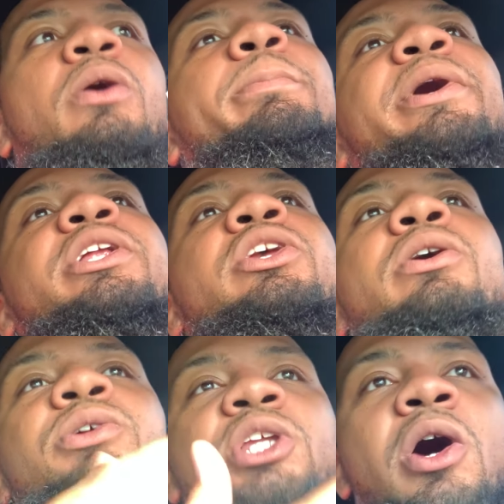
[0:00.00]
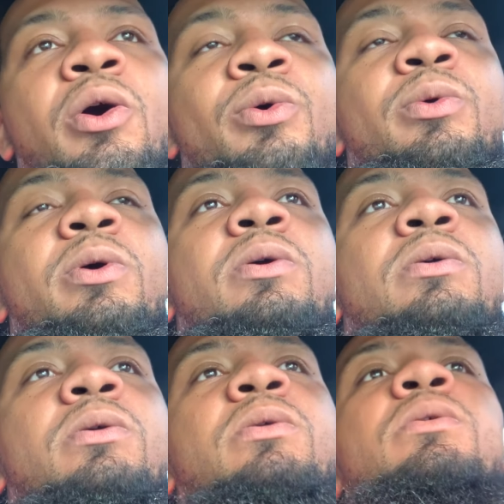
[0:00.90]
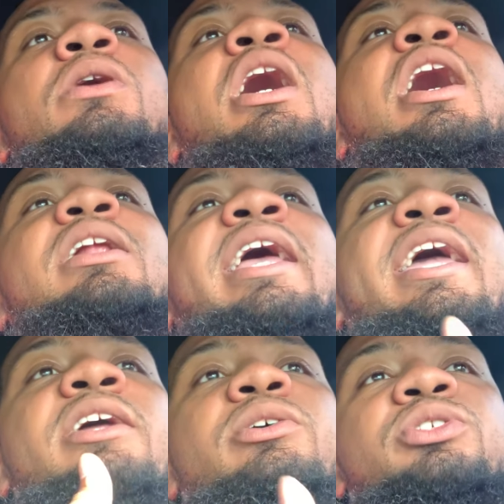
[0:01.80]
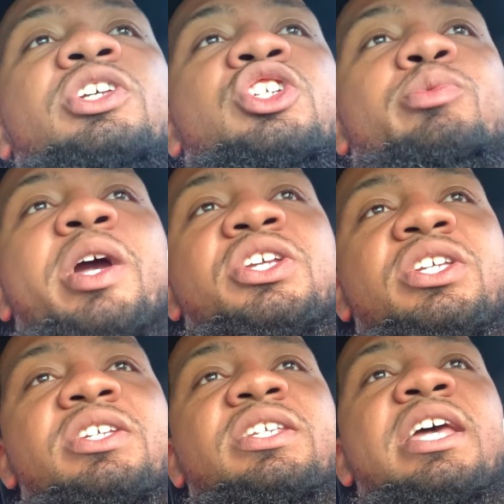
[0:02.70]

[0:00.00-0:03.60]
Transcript: But you'll know how to handle situations